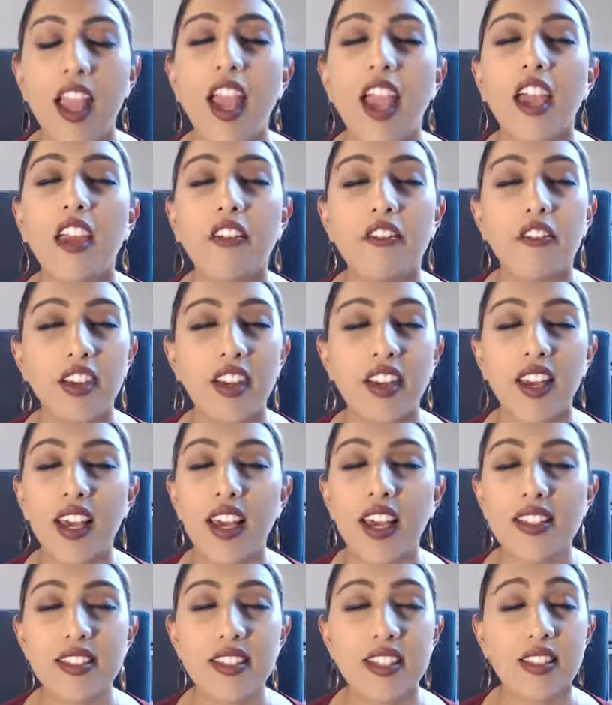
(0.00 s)
And
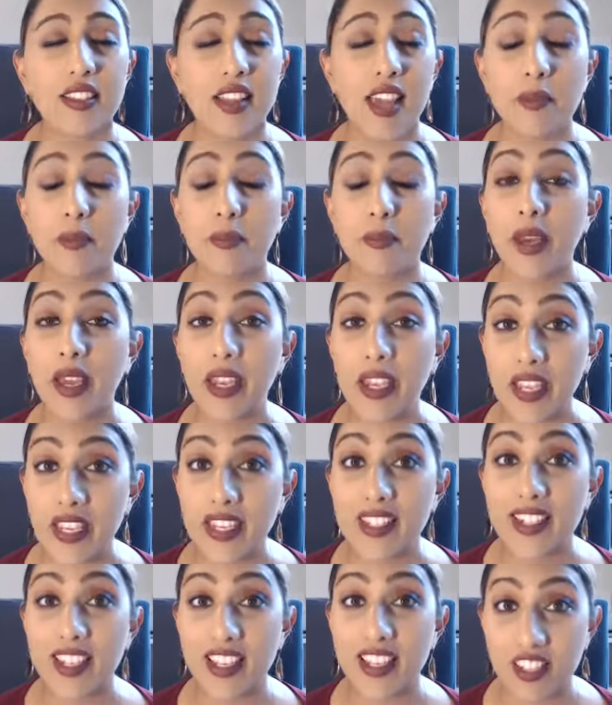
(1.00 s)
realize that that money
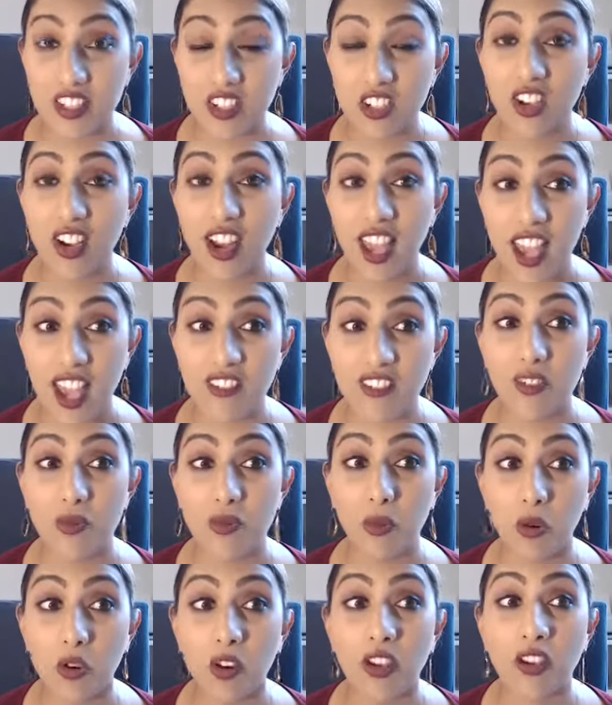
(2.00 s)
does not have a
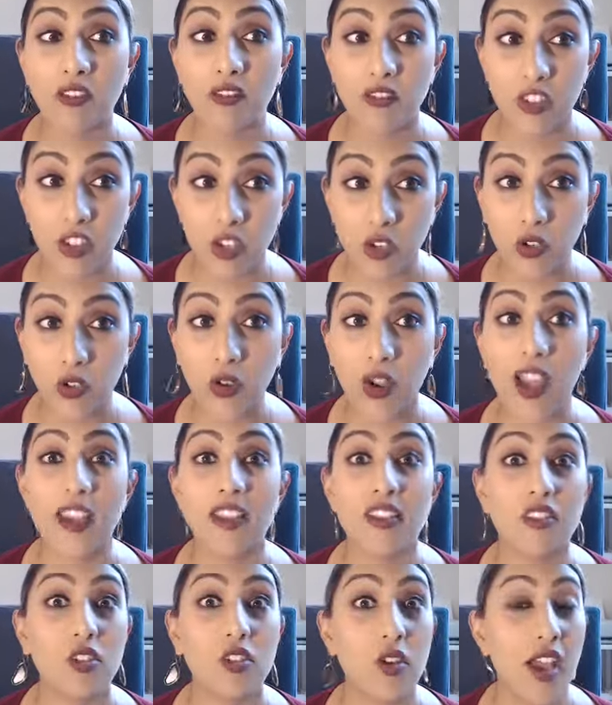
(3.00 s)
point of view
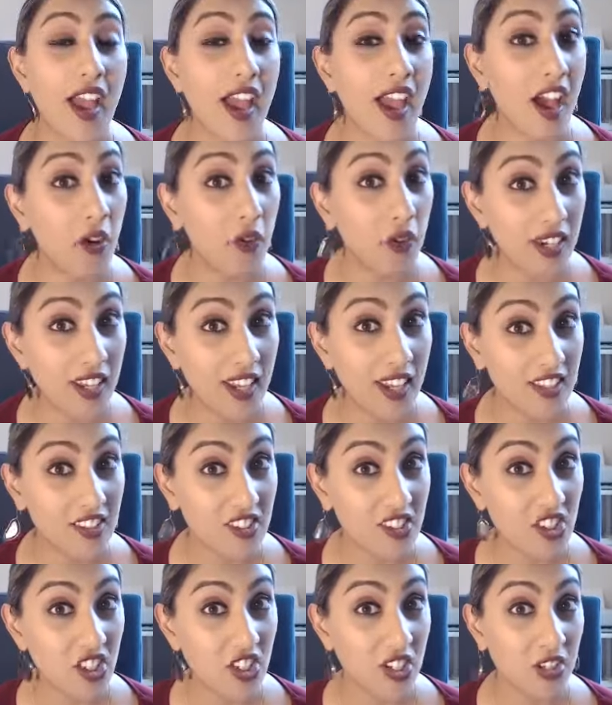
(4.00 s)
as to how it gets
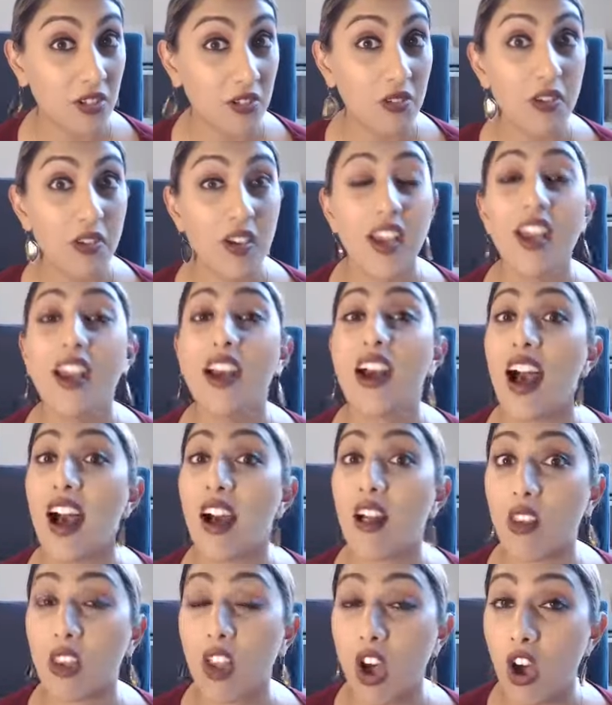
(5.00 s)
to you,
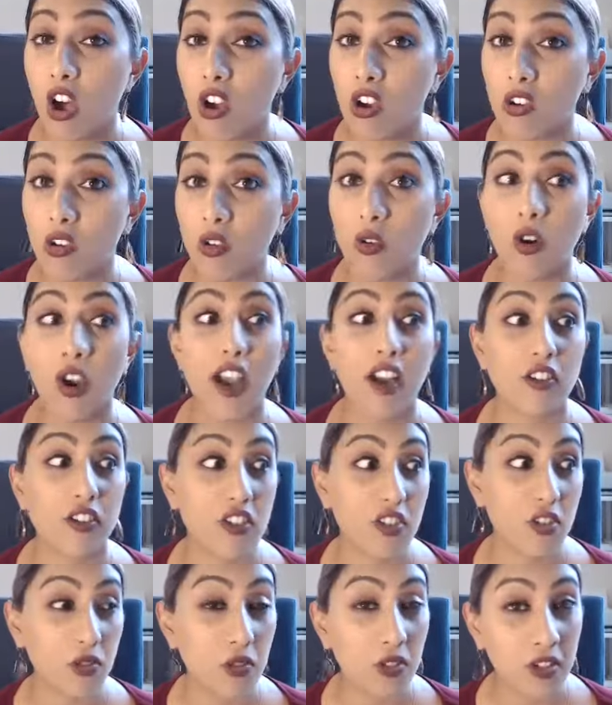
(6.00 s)
how long or how
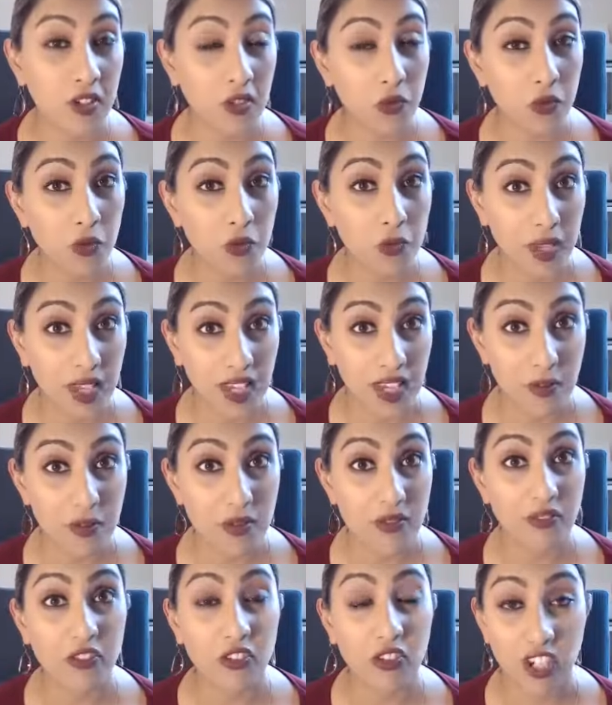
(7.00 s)
short it will be
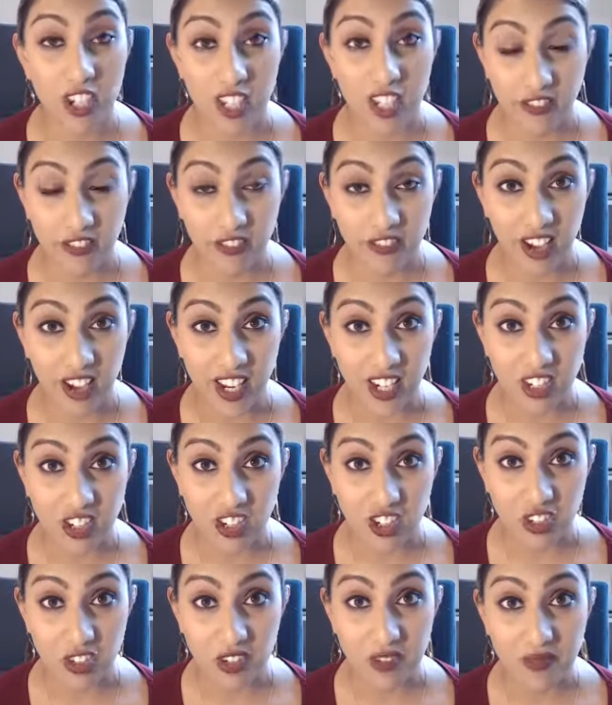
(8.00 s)
before it can find
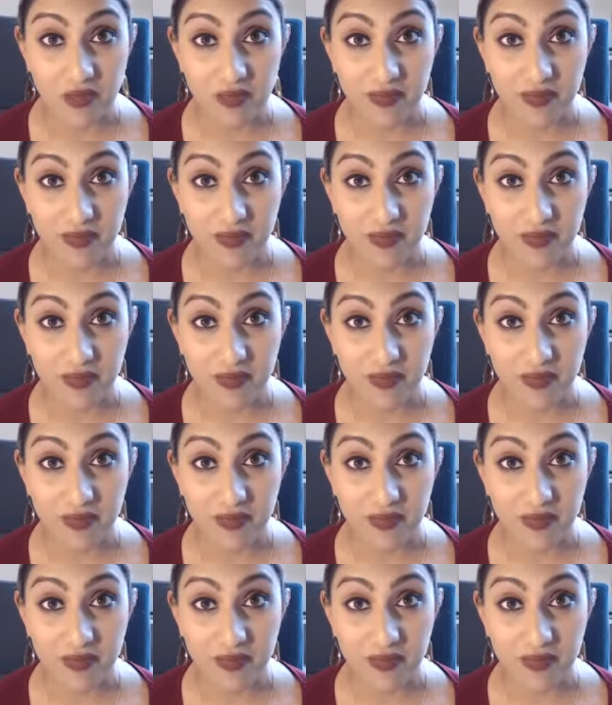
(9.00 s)
you,